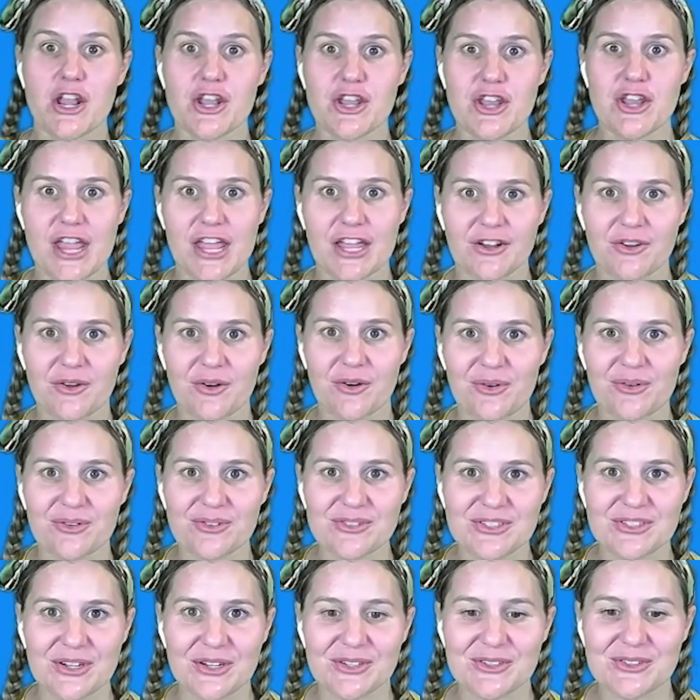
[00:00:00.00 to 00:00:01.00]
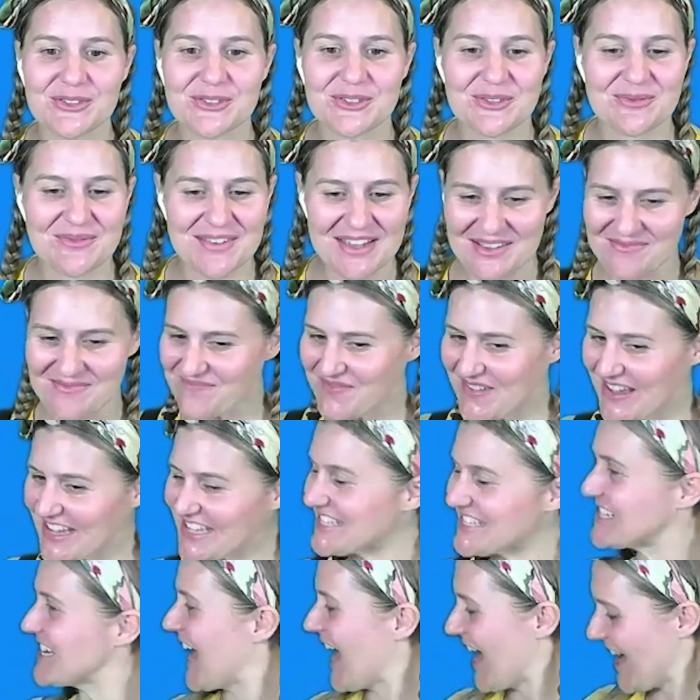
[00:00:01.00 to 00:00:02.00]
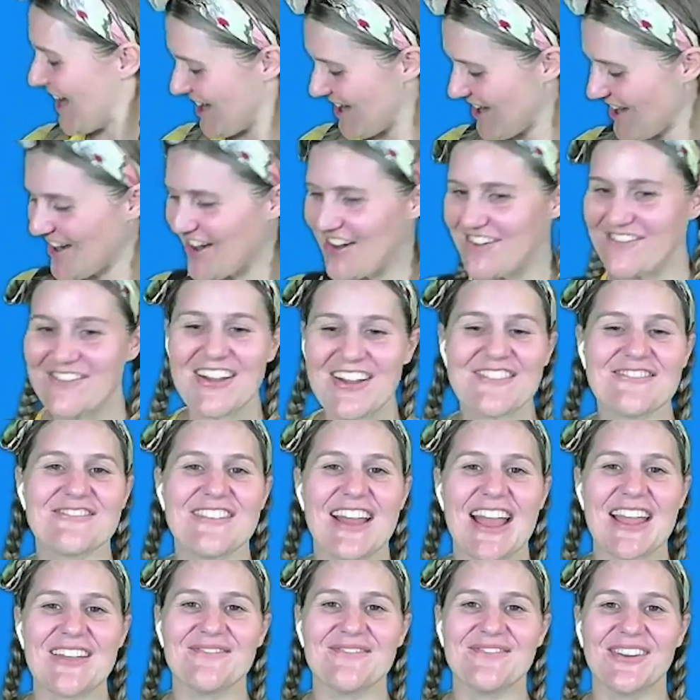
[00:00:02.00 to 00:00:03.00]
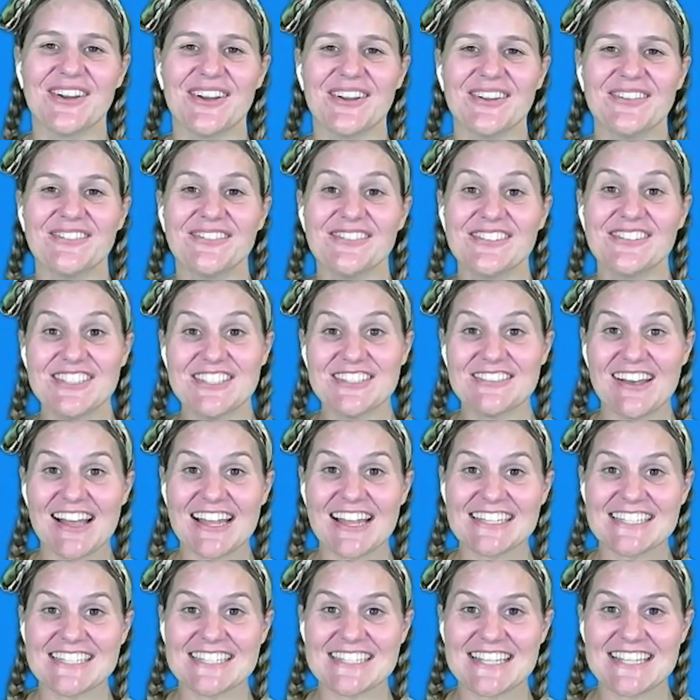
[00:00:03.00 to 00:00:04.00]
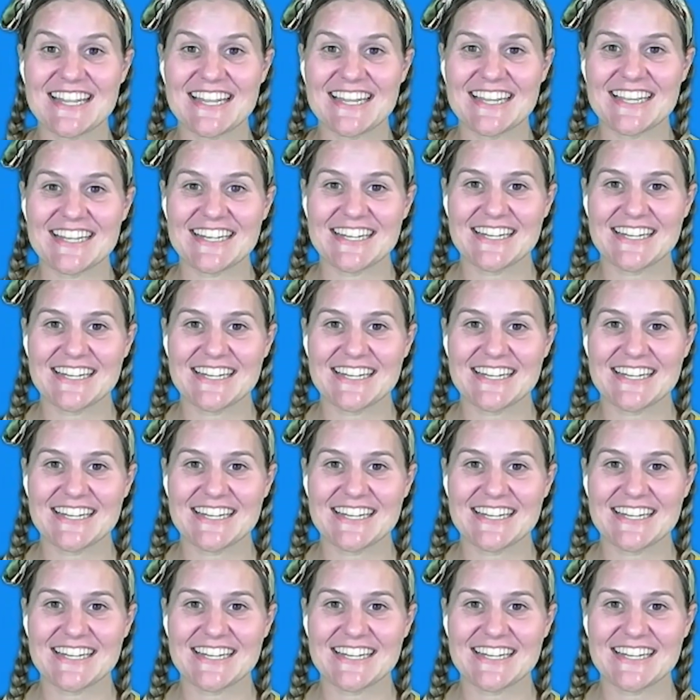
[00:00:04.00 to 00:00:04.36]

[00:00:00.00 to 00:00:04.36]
Ned also drew me a picture of a rainbow. Would you like to see it?